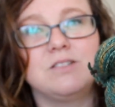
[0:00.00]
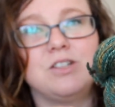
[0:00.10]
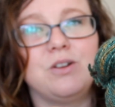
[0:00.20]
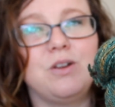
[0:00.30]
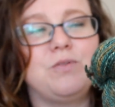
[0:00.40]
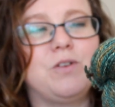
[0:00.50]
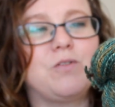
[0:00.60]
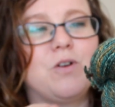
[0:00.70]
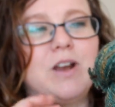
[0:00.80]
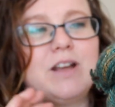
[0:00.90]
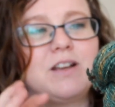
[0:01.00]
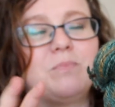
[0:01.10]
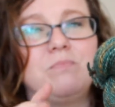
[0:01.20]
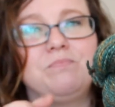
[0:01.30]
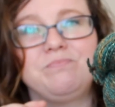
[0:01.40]
You know, if you've got like
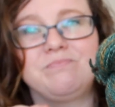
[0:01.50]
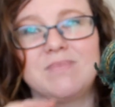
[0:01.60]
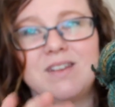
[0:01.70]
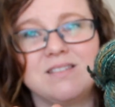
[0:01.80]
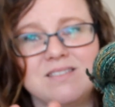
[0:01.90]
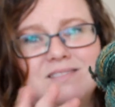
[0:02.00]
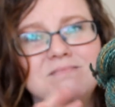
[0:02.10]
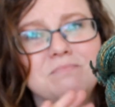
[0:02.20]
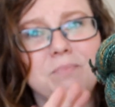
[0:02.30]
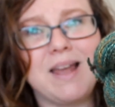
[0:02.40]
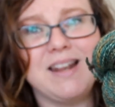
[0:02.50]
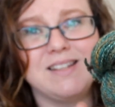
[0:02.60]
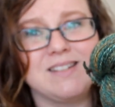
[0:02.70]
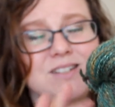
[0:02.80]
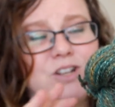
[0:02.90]

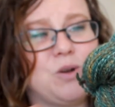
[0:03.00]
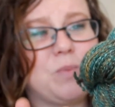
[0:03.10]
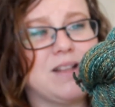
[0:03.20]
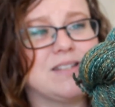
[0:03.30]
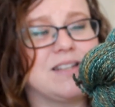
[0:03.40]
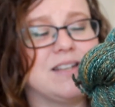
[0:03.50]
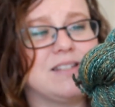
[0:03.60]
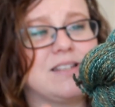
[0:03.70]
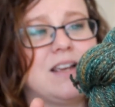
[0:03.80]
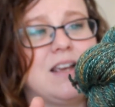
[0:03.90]
pennies and 2 pences